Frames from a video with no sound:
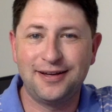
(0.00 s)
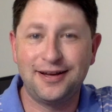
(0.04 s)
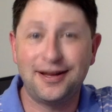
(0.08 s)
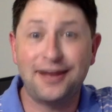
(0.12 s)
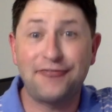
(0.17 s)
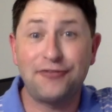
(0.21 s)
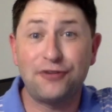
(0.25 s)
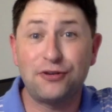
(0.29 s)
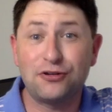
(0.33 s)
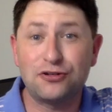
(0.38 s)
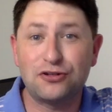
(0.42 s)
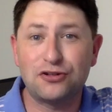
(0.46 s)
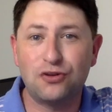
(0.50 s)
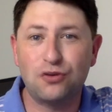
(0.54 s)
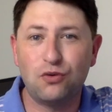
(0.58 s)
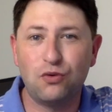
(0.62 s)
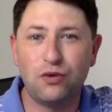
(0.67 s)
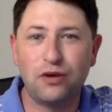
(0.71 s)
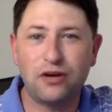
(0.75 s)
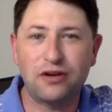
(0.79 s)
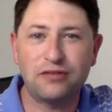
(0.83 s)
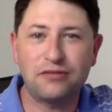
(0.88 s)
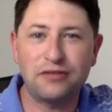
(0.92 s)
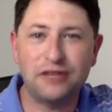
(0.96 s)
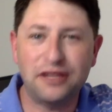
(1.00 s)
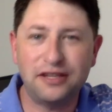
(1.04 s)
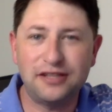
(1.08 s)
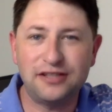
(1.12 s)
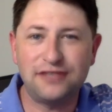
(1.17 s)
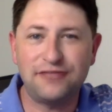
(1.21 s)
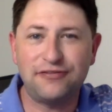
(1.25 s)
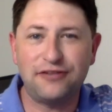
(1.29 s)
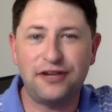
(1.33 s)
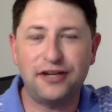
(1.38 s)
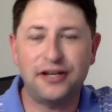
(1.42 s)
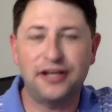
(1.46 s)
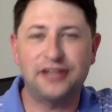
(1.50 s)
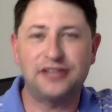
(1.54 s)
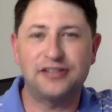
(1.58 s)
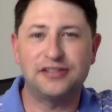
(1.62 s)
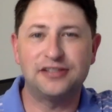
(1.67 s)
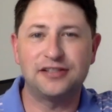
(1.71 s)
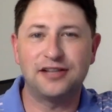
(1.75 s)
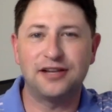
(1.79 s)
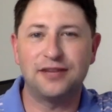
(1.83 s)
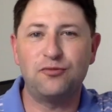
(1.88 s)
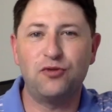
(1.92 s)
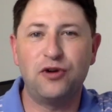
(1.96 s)
Hi folks, welcome to Easy
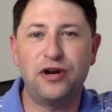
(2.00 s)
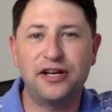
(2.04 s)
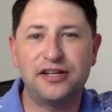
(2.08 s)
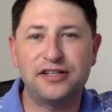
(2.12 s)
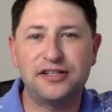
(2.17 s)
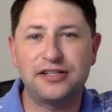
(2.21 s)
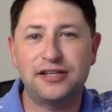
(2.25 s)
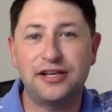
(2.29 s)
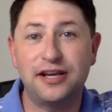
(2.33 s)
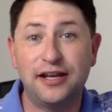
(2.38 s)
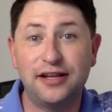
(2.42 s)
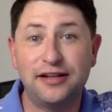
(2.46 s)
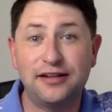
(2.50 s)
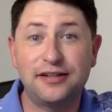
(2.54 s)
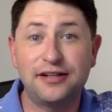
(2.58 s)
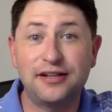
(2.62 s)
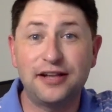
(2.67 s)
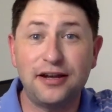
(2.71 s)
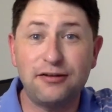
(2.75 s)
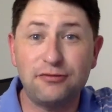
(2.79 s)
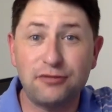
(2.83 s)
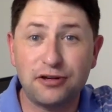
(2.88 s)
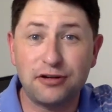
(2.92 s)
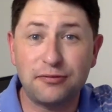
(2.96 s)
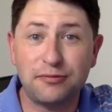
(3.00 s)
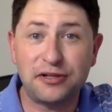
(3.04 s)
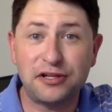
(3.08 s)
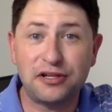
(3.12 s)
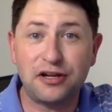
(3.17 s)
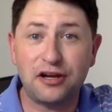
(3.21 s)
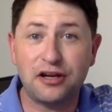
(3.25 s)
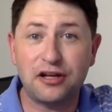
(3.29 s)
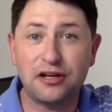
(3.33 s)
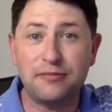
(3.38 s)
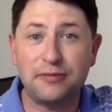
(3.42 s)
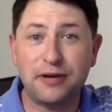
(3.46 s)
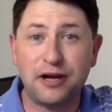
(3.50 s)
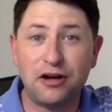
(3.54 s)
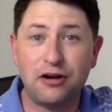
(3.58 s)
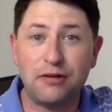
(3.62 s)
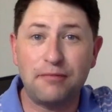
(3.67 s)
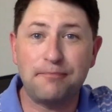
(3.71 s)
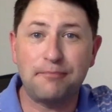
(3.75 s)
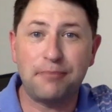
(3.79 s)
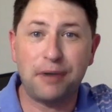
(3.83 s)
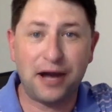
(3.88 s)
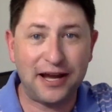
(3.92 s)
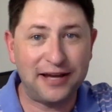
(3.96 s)
Finances. I'm Wes, and today we're going to be talking
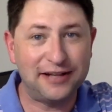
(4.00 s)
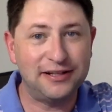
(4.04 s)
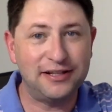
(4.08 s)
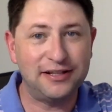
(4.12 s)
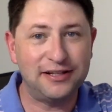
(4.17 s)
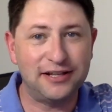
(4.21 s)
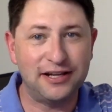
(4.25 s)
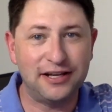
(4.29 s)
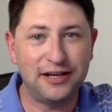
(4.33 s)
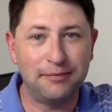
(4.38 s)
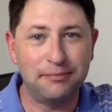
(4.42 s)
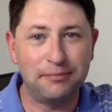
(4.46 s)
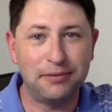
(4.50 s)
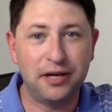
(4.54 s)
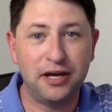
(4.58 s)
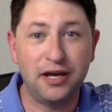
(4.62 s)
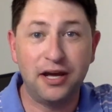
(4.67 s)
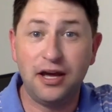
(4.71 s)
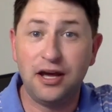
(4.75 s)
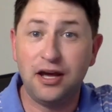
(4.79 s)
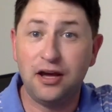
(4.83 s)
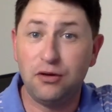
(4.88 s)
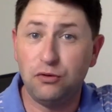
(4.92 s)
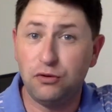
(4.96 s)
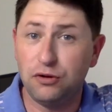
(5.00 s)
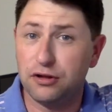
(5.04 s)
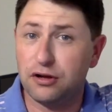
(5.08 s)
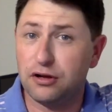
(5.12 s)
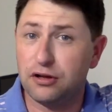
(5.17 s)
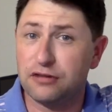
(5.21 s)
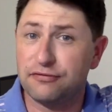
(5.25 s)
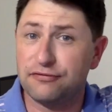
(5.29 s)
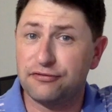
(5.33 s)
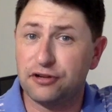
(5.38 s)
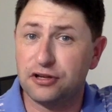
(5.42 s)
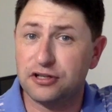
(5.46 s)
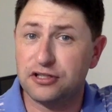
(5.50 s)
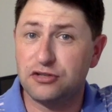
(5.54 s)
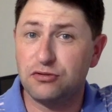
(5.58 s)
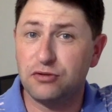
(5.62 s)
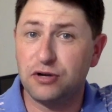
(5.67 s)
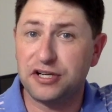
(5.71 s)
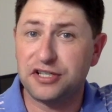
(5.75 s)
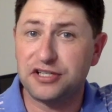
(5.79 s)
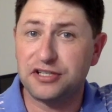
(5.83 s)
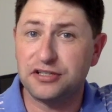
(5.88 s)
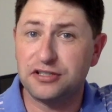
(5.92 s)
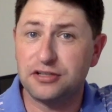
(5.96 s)
about buying the dip. With all the
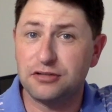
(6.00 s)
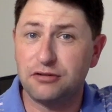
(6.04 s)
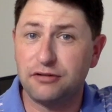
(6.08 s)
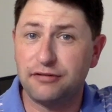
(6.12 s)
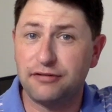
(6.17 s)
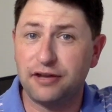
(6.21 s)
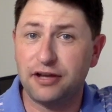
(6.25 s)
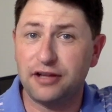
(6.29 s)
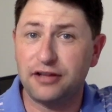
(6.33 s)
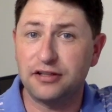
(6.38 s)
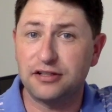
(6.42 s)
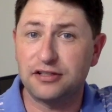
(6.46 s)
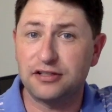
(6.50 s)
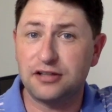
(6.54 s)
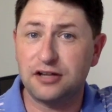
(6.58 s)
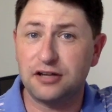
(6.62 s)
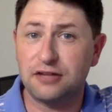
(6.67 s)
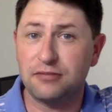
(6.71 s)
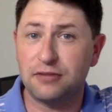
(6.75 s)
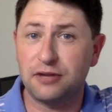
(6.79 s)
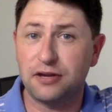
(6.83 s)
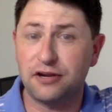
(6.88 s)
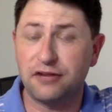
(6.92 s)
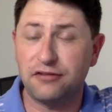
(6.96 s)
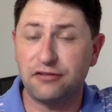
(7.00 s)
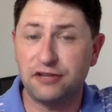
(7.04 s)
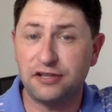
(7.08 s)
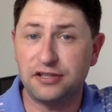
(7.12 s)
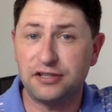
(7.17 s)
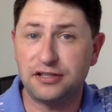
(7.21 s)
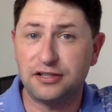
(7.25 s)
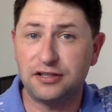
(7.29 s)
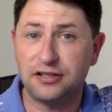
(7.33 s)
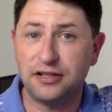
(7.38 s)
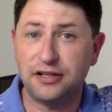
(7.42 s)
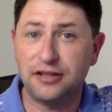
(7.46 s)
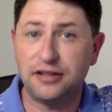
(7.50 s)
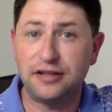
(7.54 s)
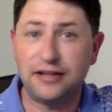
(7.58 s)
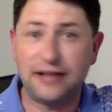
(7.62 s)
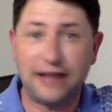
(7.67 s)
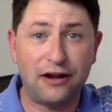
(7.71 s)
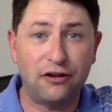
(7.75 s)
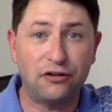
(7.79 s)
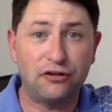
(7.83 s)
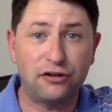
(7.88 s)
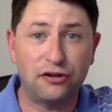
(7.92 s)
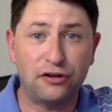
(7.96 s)
fluctuations that we've had in the stock market recently, the
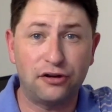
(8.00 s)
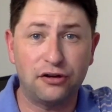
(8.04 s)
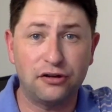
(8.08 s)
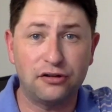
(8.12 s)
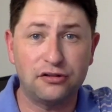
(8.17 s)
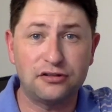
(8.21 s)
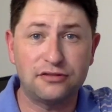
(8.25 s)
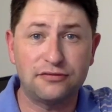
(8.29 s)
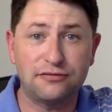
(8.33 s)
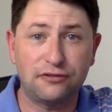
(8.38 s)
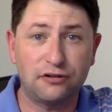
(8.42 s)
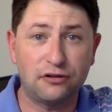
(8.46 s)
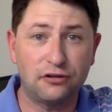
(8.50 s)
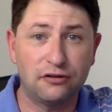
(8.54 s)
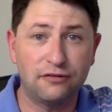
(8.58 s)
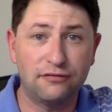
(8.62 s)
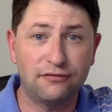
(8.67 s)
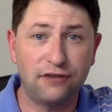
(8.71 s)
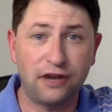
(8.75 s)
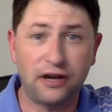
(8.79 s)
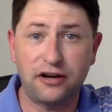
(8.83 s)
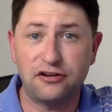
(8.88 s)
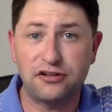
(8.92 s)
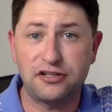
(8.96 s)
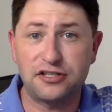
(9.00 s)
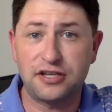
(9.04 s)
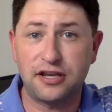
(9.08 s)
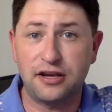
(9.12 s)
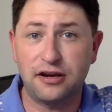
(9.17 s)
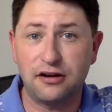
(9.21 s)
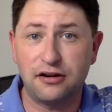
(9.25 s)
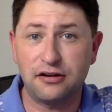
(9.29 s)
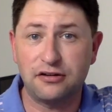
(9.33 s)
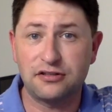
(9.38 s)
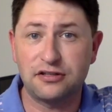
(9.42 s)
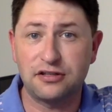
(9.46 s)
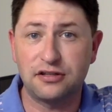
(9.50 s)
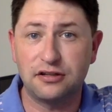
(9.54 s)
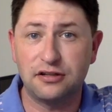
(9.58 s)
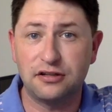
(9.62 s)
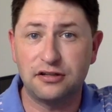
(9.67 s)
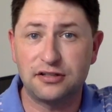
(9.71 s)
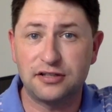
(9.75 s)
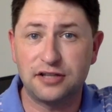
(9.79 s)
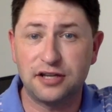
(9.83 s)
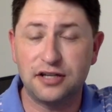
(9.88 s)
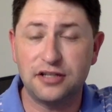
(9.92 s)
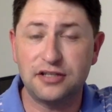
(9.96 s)
downturns for virus scares
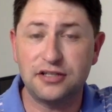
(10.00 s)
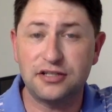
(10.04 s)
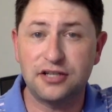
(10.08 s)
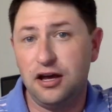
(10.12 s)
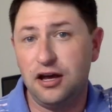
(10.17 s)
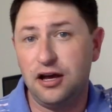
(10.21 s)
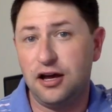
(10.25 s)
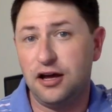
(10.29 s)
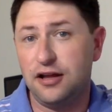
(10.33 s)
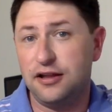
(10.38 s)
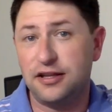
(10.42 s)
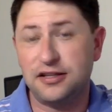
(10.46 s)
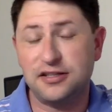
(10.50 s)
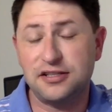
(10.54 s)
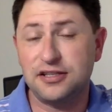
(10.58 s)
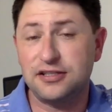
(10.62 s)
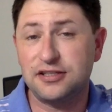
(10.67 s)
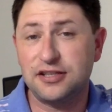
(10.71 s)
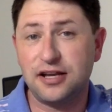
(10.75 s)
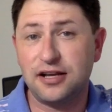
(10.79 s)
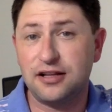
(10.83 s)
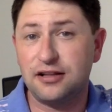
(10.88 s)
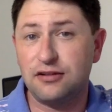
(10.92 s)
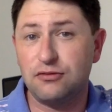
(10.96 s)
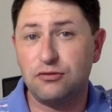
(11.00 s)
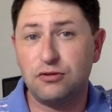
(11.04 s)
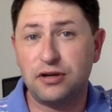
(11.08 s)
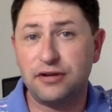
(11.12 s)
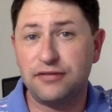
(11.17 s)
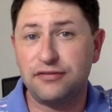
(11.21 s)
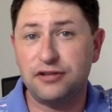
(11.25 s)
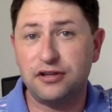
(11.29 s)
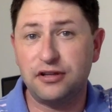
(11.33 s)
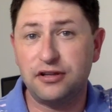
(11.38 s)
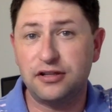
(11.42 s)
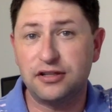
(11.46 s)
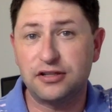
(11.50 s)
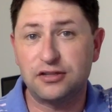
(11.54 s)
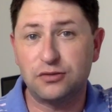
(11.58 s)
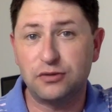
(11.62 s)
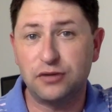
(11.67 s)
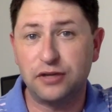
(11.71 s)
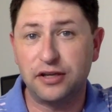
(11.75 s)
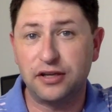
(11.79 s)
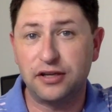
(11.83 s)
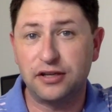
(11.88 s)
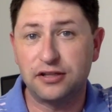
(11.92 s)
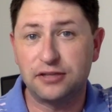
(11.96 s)
and such, uh, that's exactly what I've done this
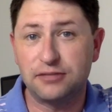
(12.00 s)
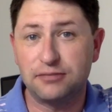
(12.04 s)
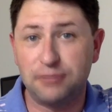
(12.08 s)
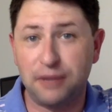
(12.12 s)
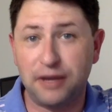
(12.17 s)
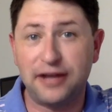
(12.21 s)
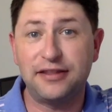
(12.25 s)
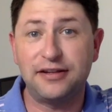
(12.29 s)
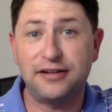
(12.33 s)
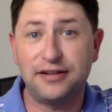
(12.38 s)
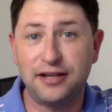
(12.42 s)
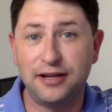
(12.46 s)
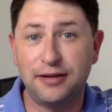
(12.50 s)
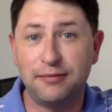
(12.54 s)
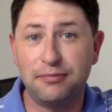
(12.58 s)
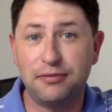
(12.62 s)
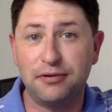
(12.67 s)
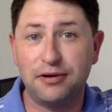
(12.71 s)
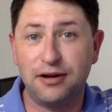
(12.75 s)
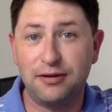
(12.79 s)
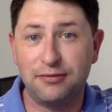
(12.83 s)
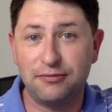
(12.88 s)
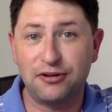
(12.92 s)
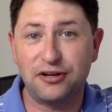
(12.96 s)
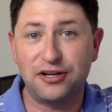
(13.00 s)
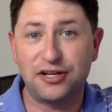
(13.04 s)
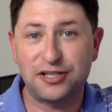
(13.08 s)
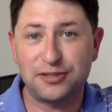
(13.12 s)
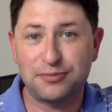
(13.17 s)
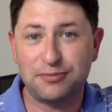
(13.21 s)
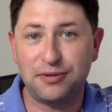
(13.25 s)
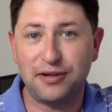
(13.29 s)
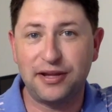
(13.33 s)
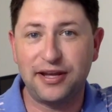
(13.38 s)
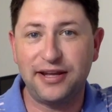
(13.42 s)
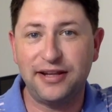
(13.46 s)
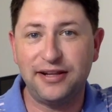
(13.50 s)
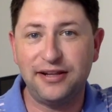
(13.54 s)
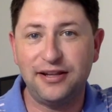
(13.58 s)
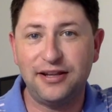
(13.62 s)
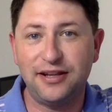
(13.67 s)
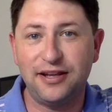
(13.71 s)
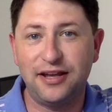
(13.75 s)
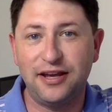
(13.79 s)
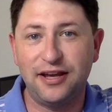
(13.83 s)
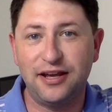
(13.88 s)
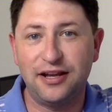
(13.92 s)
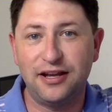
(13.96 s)
week, is buy the dip. I'm going to explain,
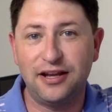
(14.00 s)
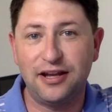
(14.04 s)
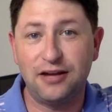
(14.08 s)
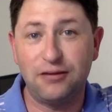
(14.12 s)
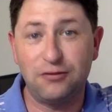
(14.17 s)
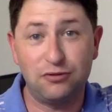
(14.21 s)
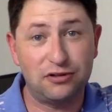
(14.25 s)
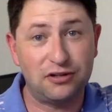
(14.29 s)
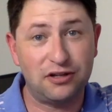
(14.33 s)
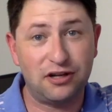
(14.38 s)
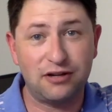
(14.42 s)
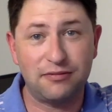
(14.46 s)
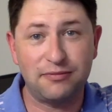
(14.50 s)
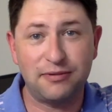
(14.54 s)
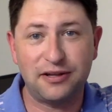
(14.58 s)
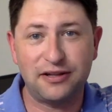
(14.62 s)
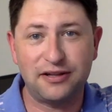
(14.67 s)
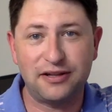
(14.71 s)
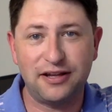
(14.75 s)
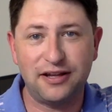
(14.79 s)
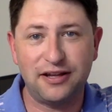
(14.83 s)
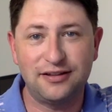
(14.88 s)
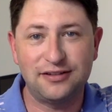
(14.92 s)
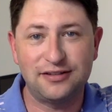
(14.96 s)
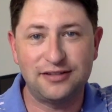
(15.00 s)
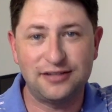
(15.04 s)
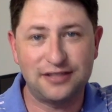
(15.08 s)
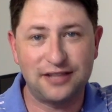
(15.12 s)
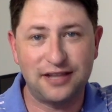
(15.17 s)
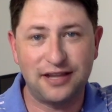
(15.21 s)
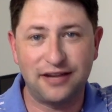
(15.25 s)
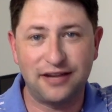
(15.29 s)
and uh, we'll talk about that. Just hang